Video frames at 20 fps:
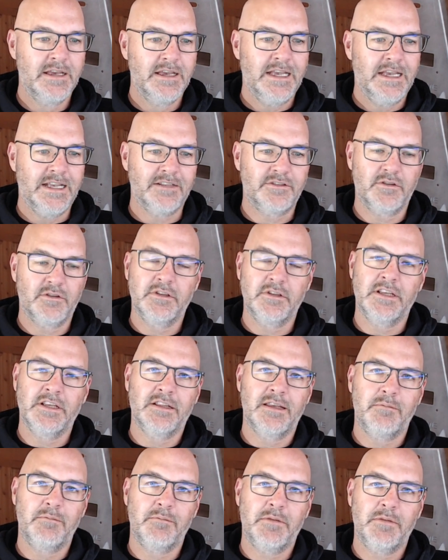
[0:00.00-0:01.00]
it's only
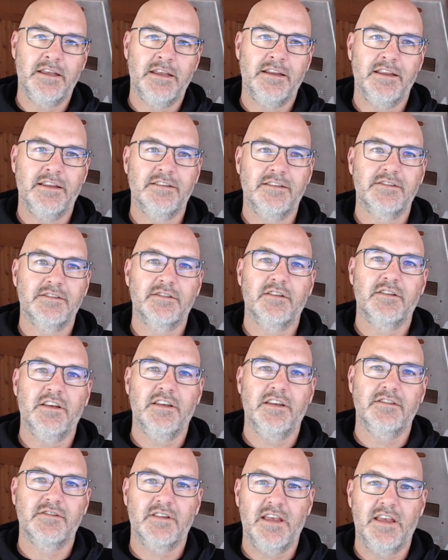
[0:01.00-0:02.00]
limited
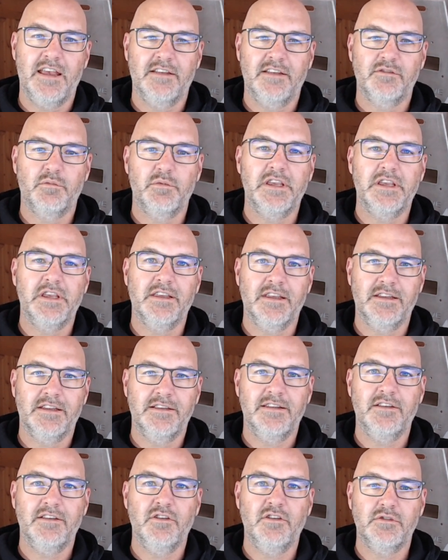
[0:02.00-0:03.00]
as we
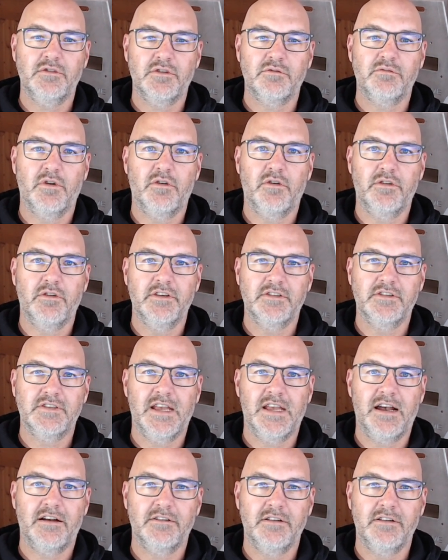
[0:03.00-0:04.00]
continue to roll this
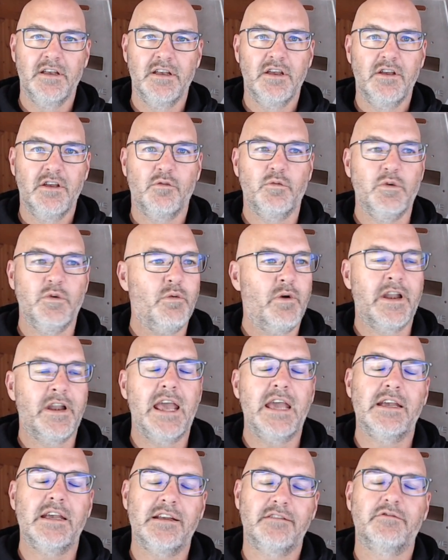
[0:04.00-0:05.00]
out. We want
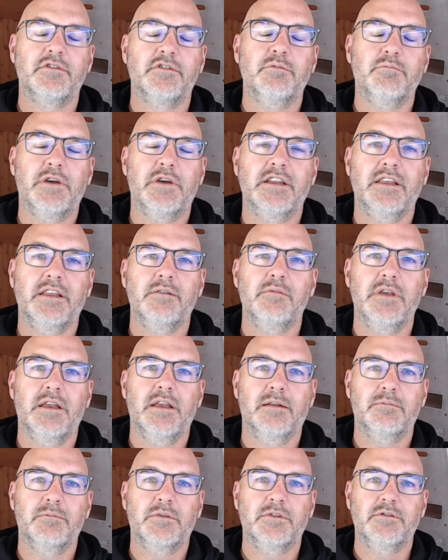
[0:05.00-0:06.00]
everybody to be
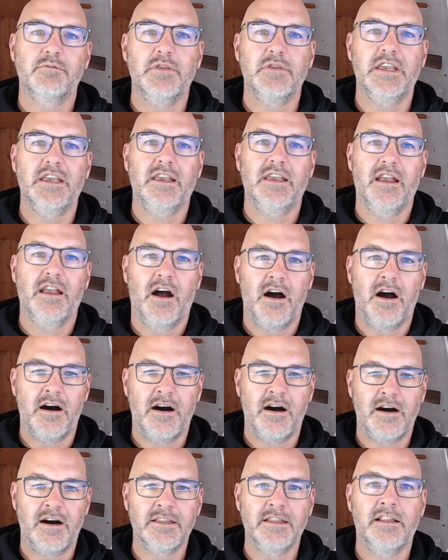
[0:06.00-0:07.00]
able to be
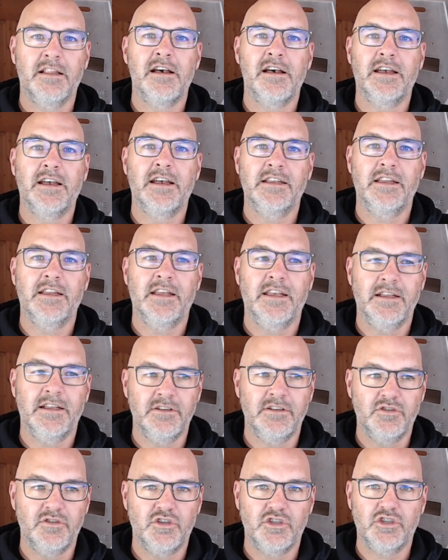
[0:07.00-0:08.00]
online
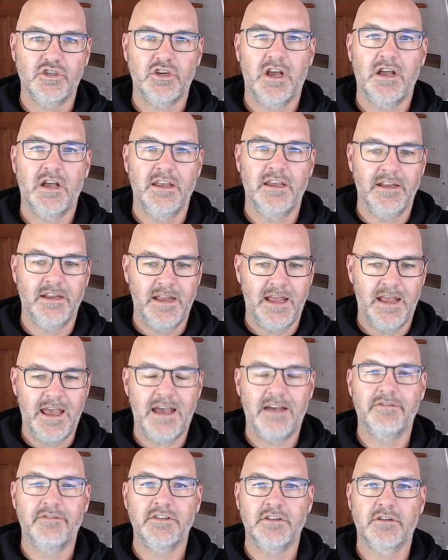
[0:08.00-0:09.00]
and
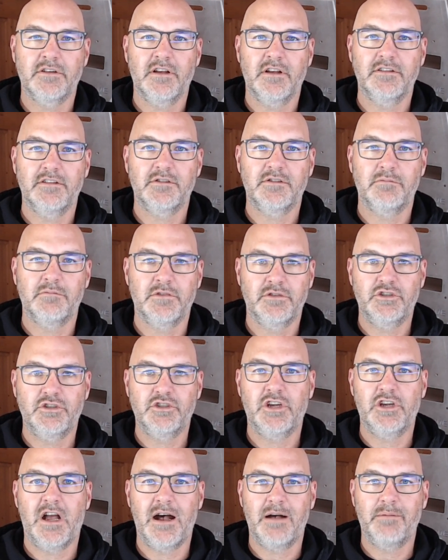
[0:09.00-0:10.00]
having their customers
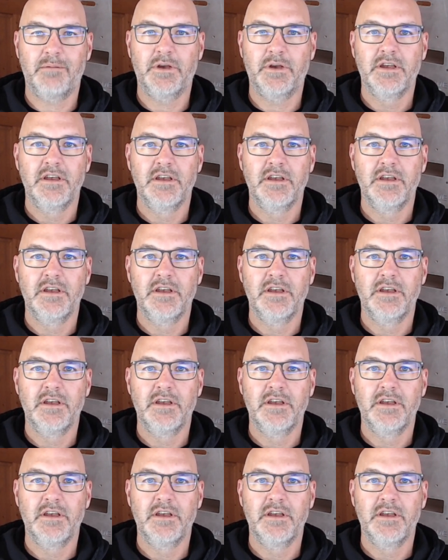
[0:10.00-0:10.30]
shop